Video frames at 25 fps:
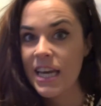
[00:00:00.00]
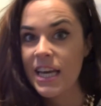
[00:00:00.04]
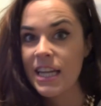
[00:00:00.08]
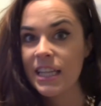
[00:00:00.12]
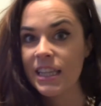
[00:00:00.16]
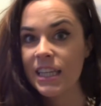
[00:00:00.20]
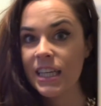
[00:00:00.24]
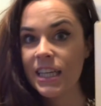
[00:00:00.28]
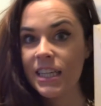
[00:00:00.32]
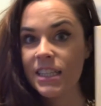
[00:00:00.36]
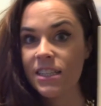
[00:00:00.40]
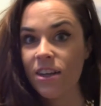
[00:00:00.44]

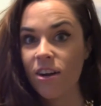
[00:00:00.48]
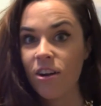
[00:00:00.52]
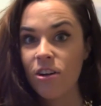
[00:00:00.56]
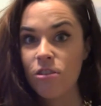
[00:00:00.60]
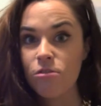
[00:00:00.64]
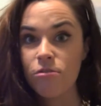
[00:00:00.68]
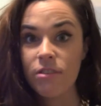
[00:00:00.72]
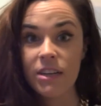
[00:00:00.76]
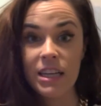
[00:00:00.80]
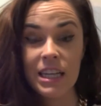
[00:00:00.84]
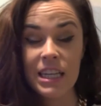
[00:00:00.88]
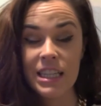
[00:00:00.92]
These are
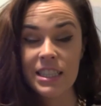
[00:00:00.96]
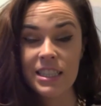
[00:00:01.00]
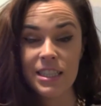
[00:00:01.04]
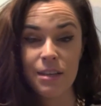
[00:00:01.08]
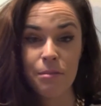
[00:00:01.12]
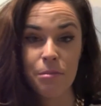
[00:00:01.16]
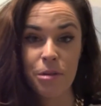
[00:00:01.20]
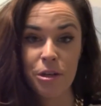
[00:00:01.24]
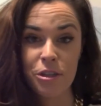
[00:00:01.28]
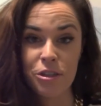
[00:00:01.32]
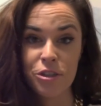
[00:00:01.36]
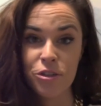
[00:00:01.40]
really
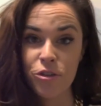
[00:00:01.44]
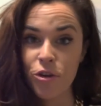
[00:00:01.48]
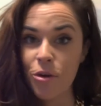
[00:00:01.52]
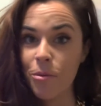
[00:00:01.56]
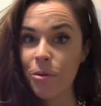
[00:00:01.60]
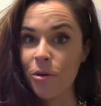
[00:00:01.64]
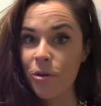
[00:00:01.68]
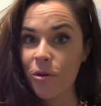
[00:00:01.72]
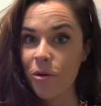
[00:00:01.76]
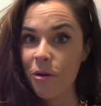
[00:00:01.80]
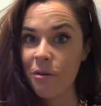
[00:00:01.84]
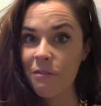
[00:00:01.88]
similar to
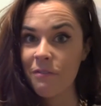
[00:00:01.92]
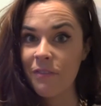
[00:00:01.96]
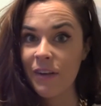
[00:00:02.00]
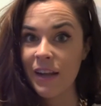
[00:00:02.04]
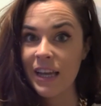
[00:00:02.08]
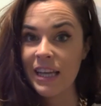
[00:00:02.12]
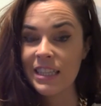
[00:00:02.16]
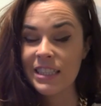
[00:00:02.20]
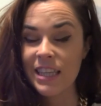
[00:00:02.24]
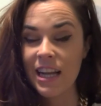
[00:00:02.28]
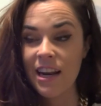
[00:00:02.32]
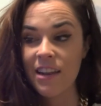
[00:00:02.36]
normal
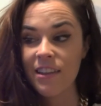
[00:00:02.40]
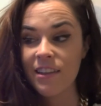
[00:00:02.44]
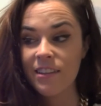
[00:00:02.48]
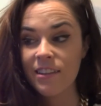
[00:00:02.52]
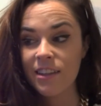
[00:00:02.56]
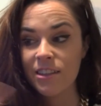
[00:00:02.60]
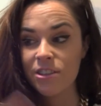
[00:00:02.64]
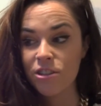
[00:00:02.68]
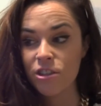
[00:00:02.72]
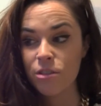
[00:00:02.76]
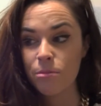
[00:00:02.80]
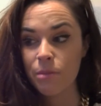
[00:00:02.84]
cornflakes, and I think
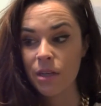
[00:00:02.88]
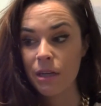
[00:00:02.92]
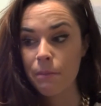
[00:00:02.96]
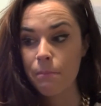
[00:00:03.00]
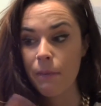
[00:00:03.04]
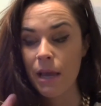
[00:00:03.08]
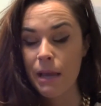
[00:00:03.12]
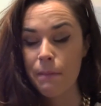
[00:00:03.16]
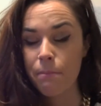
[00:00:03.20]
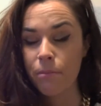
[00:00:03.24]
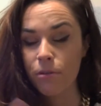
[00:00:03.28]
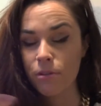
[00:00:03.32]
they do them in a
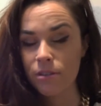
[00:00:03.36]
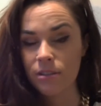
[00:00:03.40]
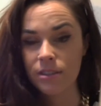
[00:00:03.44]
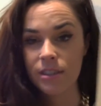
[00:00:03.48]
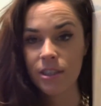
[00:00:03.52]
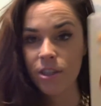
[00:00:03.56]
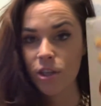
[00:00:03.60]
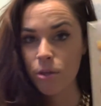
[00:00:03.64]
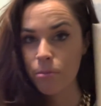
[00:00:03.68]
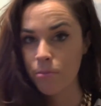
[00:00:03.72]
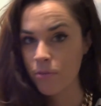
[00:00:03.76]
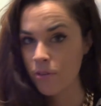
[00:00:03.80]
maple
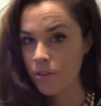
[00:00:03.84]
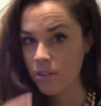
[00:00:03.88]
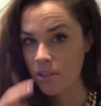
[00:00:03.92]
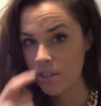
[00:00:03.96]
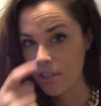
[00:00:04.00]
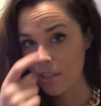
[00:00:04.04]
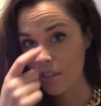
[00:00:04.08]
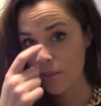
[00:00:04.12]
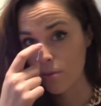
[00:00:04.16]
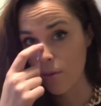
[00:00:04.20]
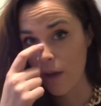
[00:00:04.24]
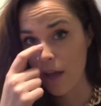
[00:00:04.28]
syrup version
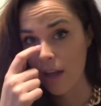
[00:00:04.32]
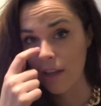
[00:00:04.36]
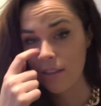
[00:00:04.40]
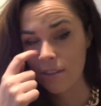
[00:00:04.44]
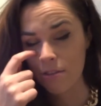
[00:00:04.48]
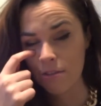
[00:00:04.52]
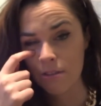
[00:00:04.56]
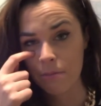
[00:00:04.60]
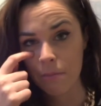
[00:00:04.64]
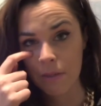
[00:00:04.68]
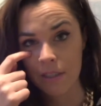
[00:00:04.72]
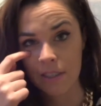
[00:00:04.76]
as well, so
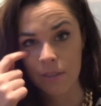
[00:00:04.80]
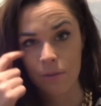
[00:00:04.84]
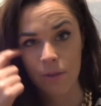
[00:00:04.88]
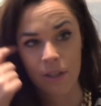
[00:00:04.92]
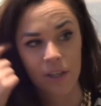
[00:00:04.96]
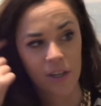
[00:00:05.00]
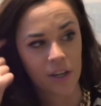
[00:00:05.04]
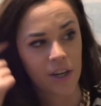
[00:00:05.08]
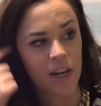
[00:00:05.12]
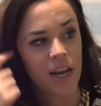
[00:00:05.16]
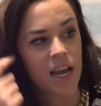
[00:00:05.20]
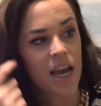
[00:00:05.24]
it's a bit
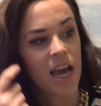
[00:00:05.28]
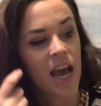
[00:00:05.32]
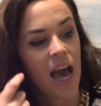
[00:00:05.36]
sweeter.